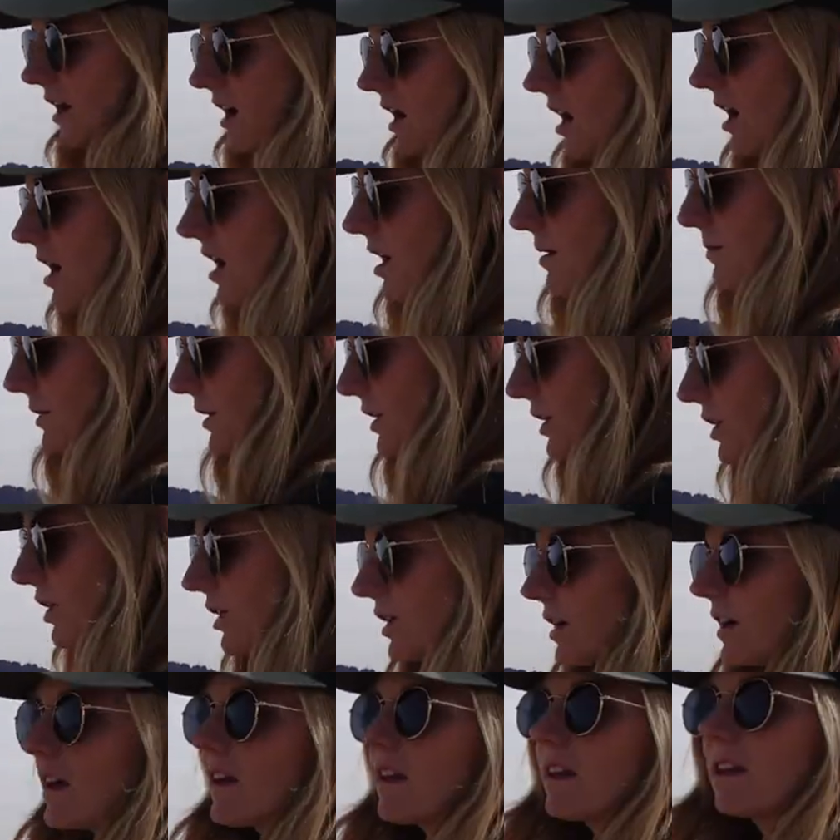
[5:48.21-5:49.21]
Um,
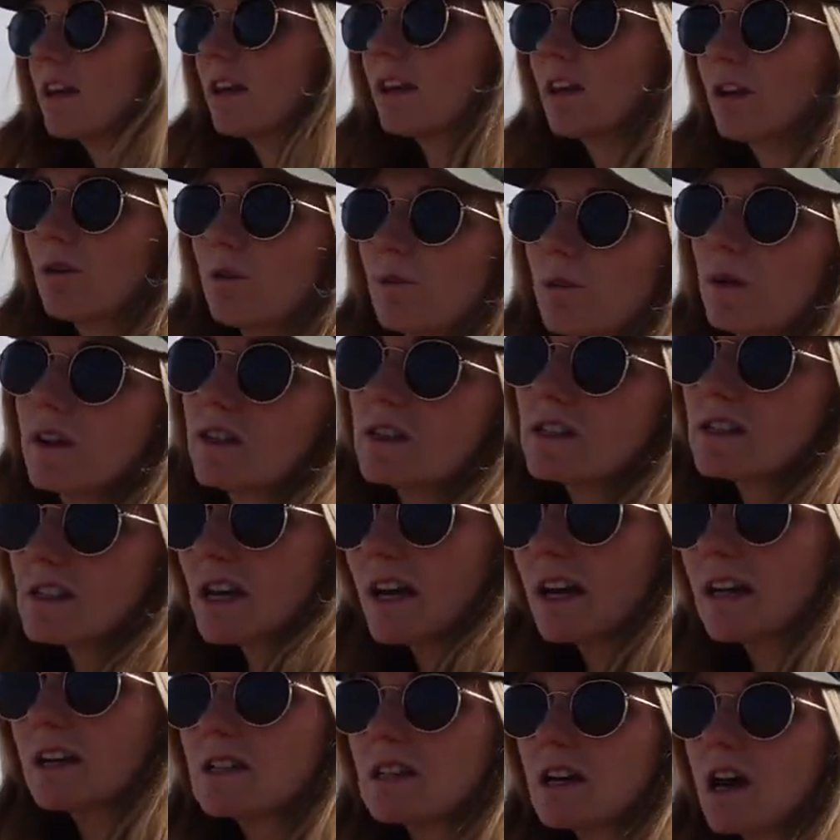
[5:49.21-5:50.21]
currently, we
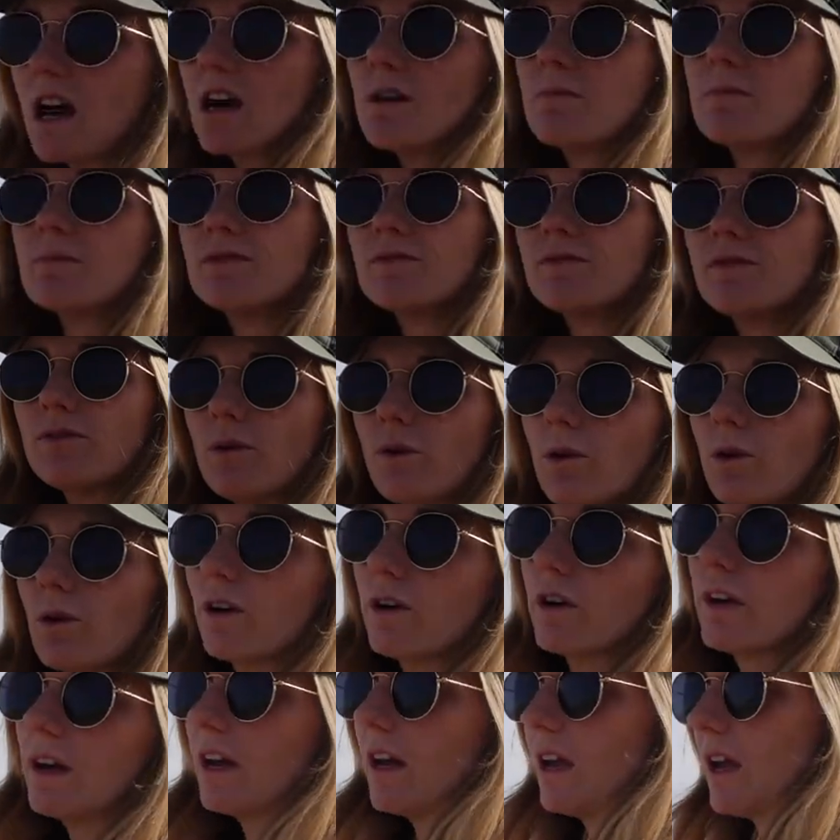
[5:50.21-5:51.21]
signed up
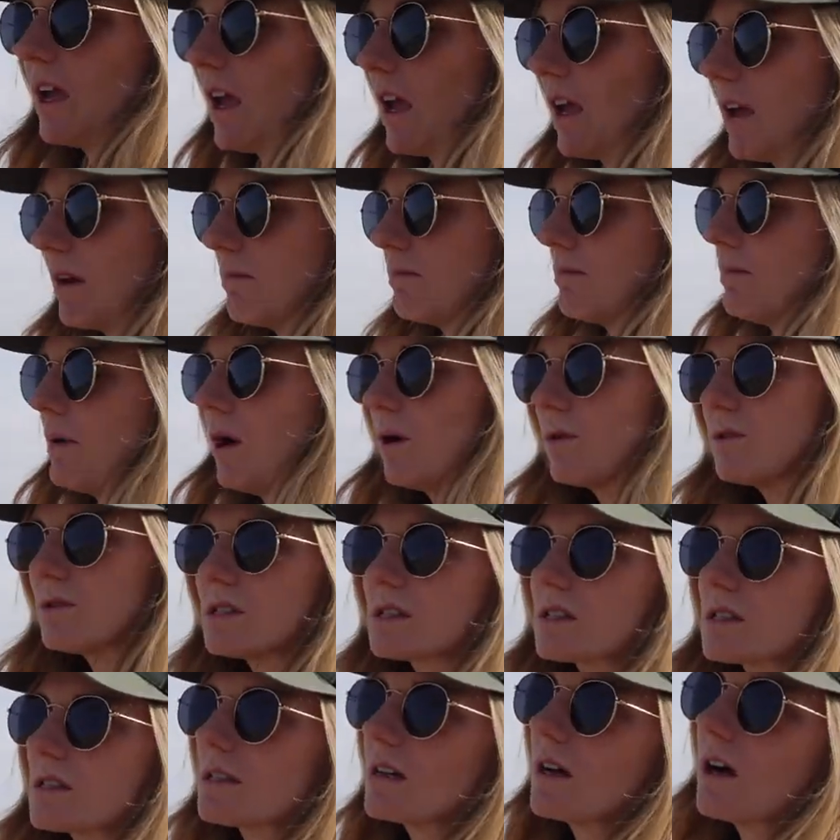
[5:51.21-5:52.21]
for a
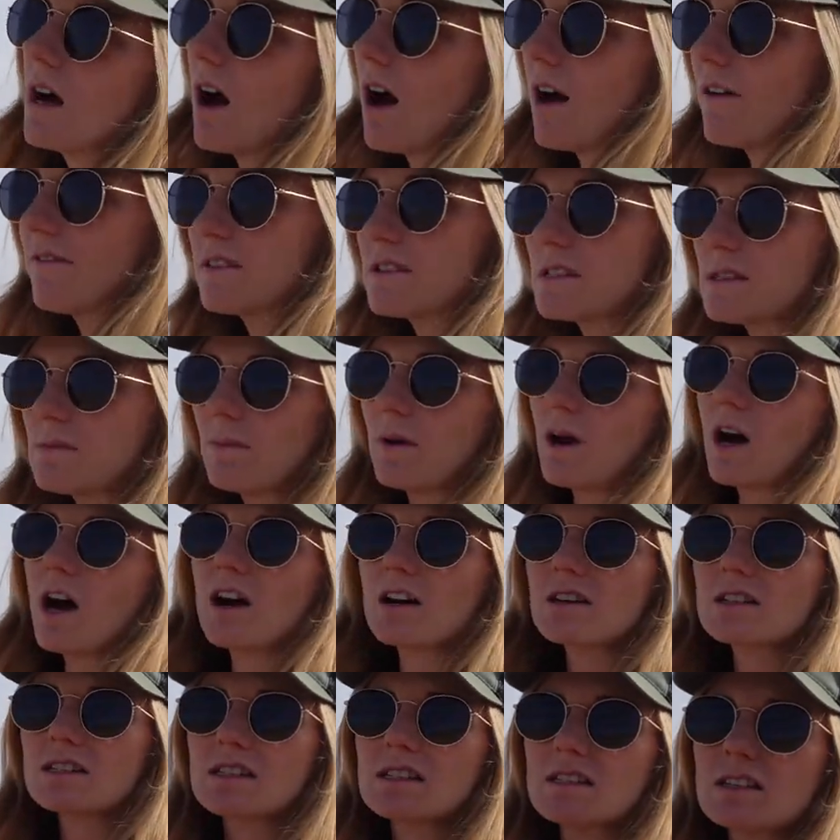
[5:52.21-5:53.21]
post office
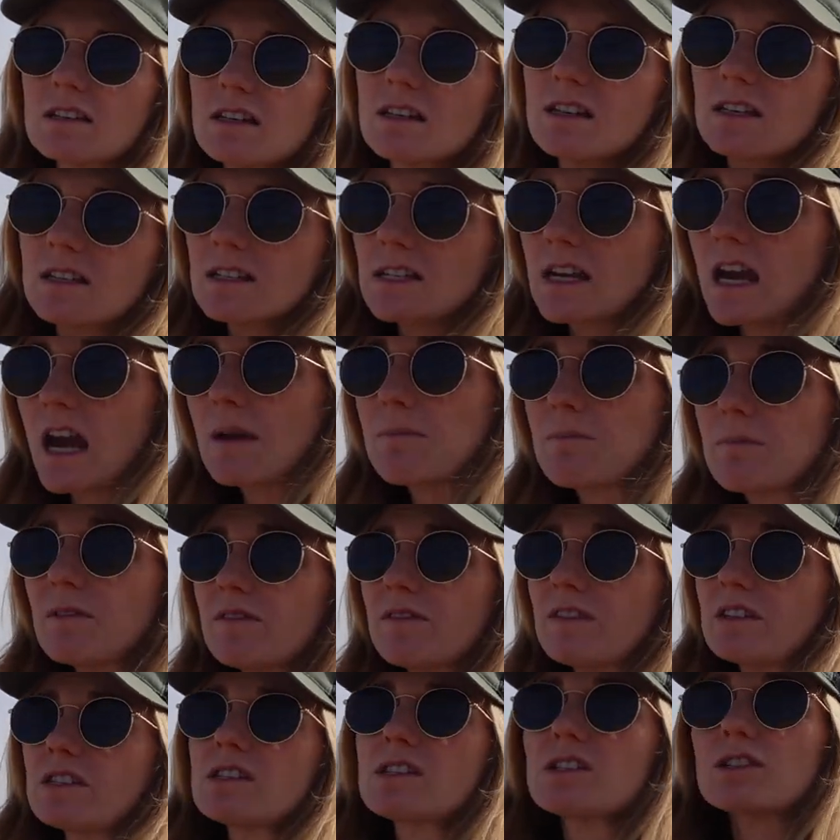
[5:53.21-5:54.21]
box type
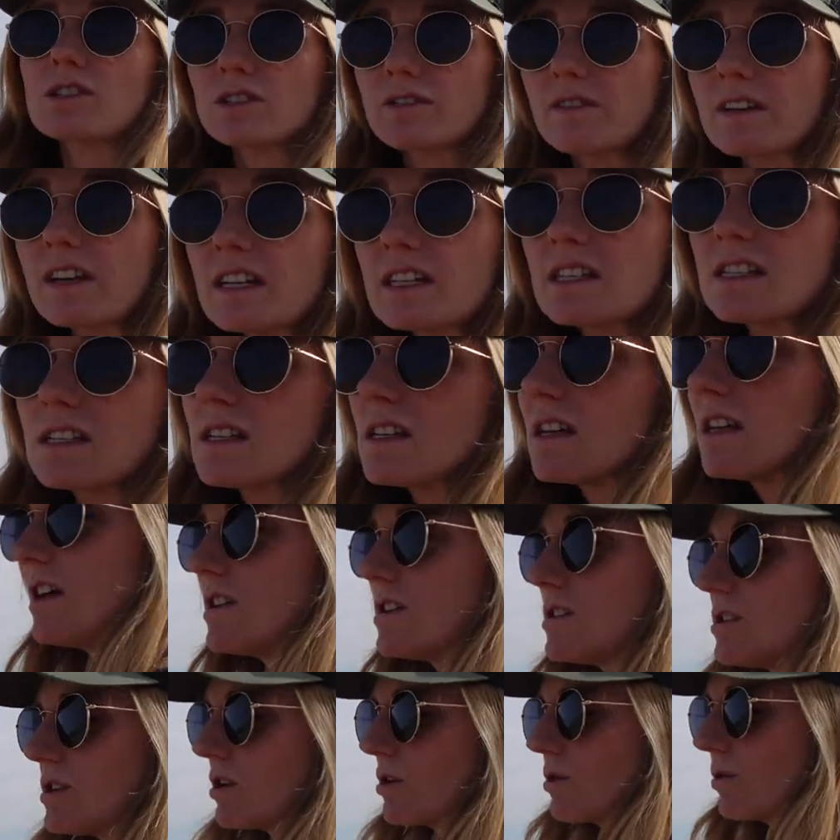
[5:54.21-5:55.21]
of a service.
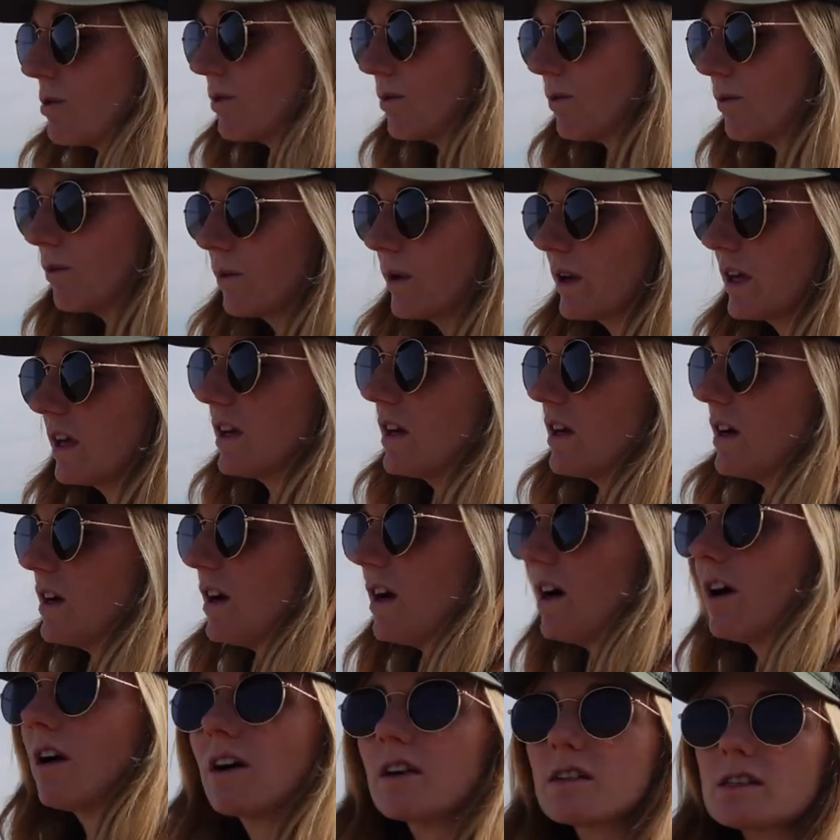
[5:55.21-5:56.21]
So we
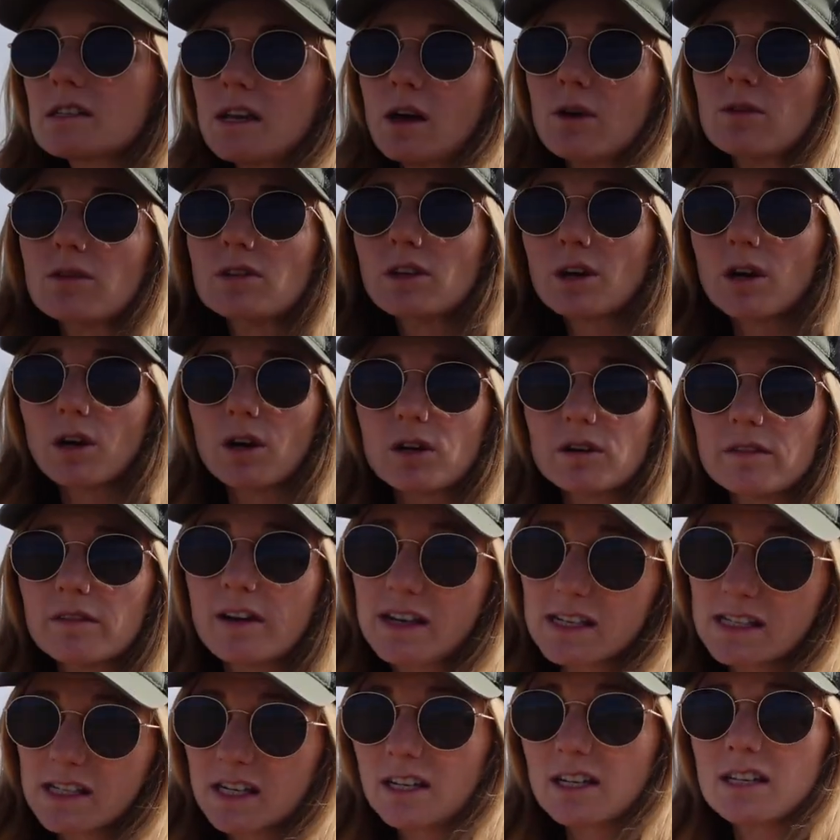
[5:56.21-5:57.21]
are South Dakota
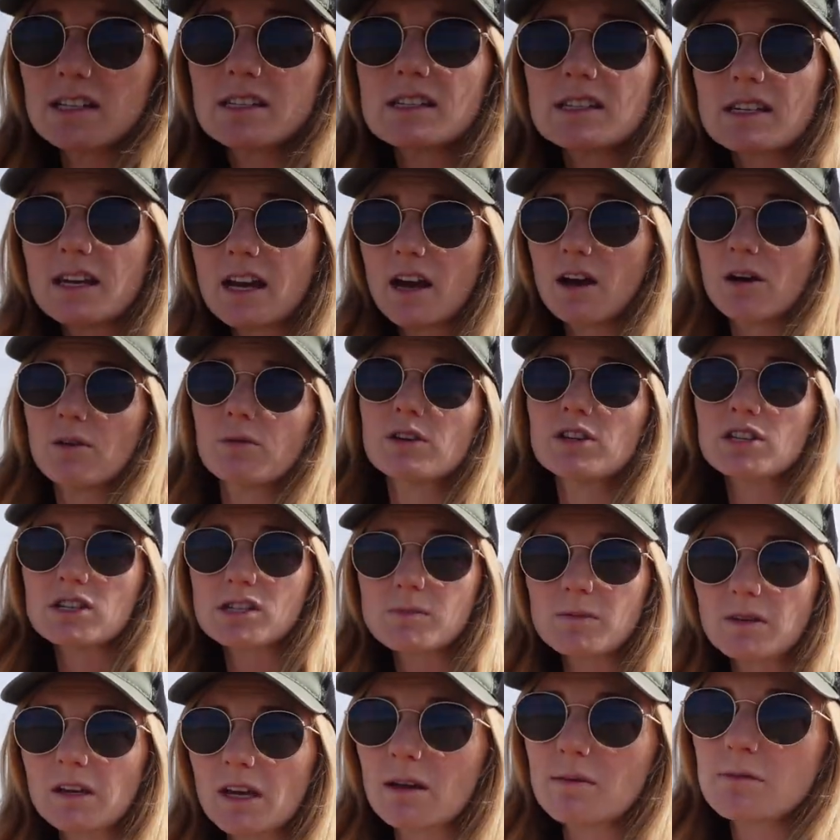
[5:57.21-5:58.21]
residents now. We
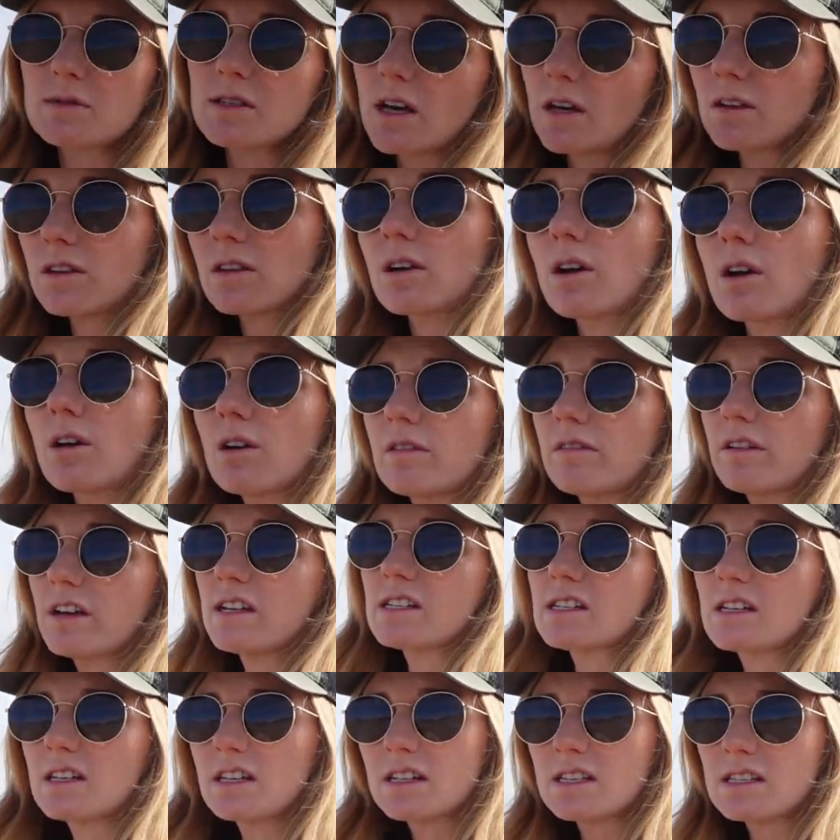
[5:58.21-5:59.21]
just became South Dakota
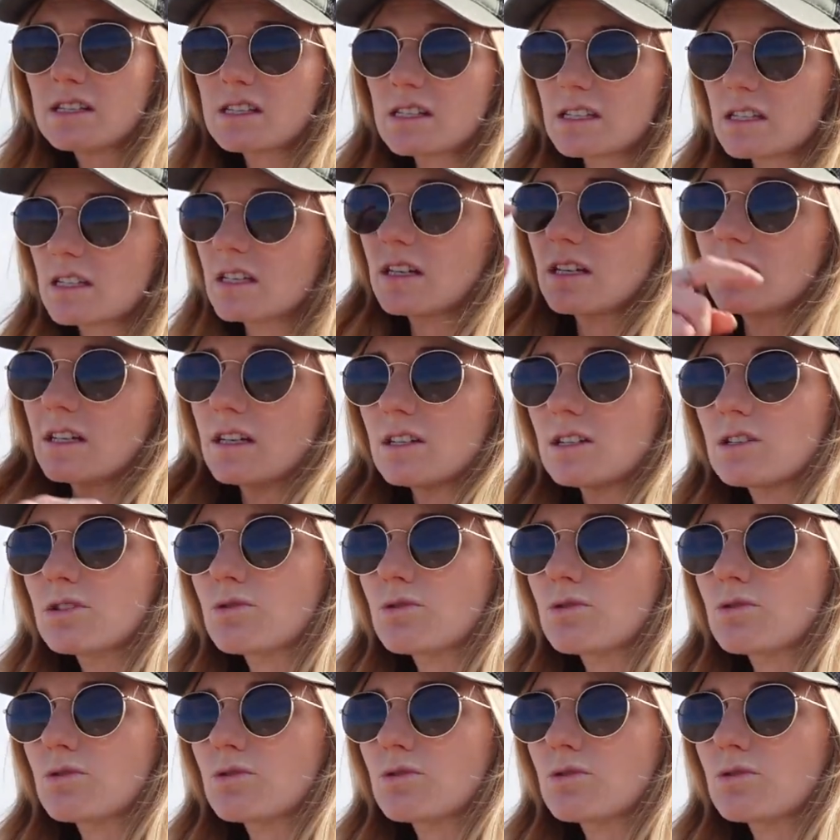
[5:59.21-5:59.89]
residents in